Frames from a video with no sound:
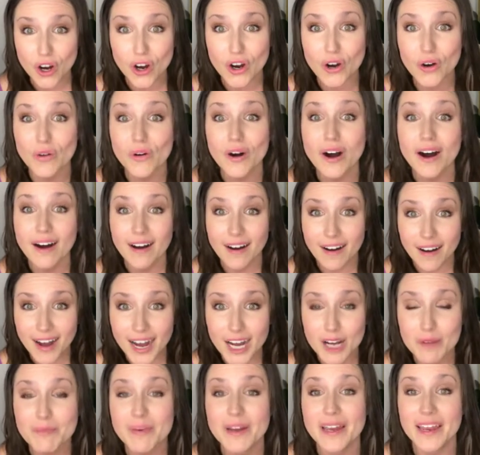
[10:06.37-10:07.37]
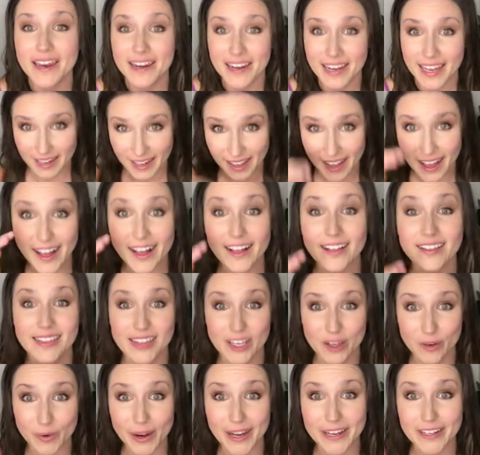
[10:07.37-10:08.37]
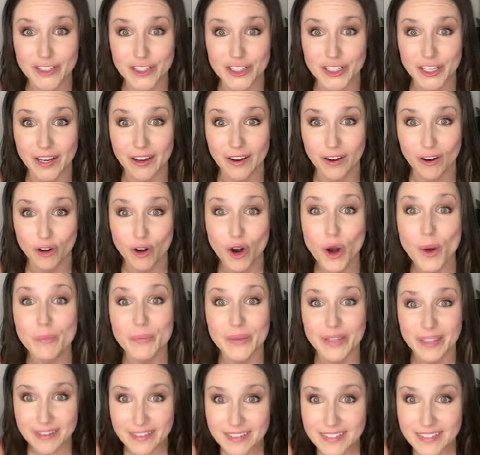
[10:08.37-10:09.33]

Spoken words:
go up in a healthy ratio